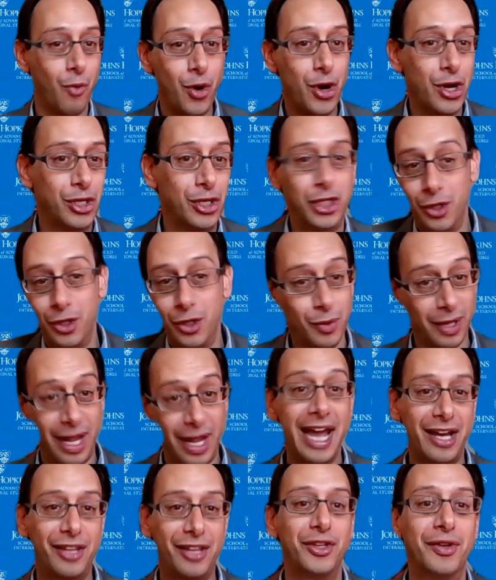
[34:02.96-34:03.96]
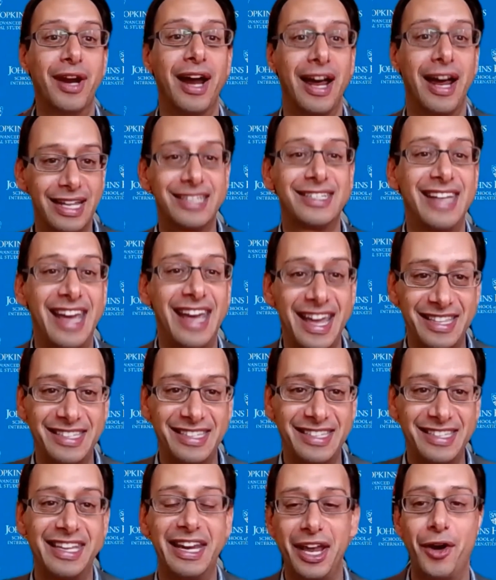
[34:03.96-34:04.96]
would do, like the United
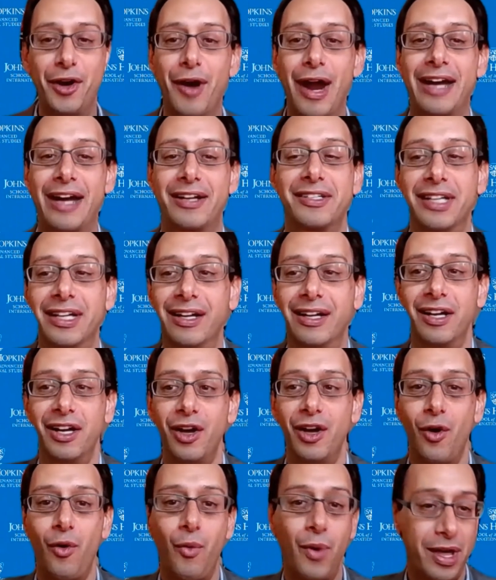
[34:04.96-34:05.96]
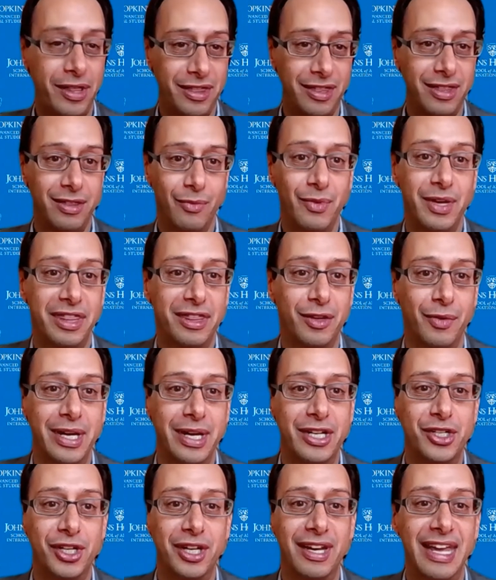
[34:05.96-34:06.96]
States, in interacting with the
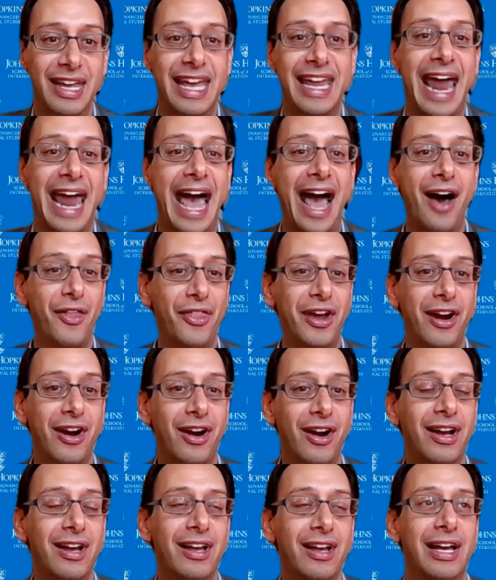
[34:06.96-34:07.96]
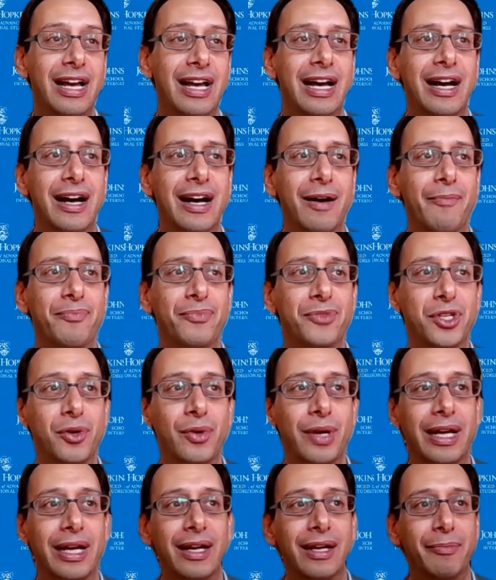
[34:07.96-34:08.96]
region in how they're
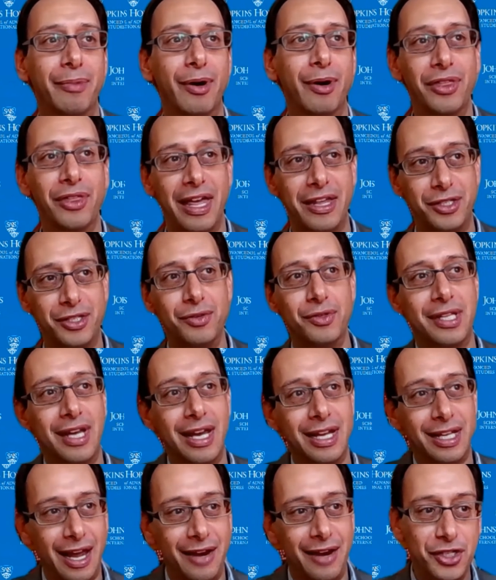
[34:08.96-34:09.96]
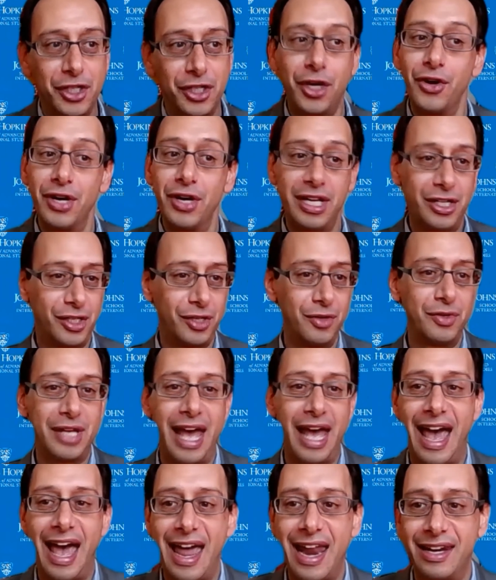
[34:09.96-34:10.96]
doing both, as you say, kind of security issues
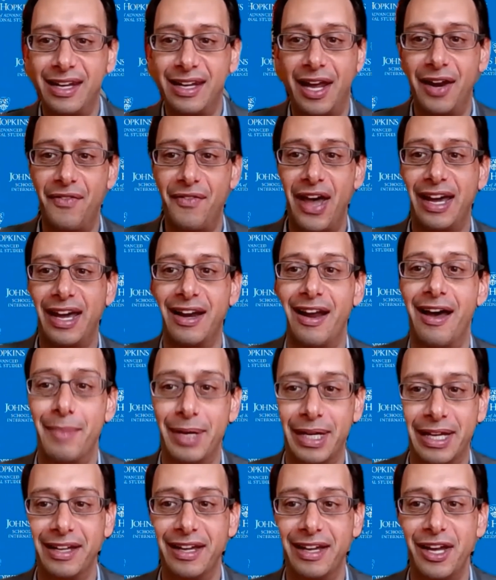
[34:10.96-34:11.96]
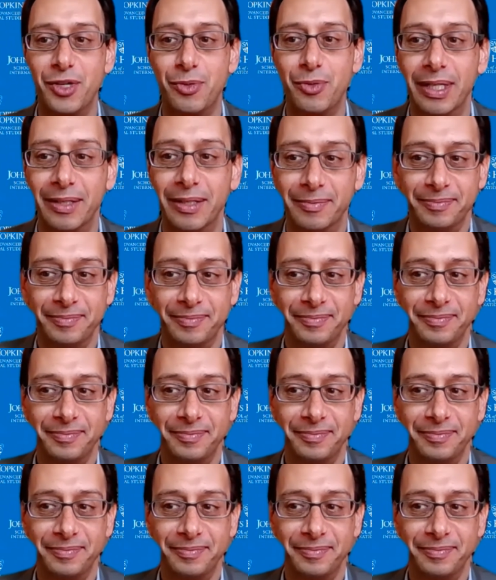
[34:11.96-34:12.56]
and kind of economic engagement?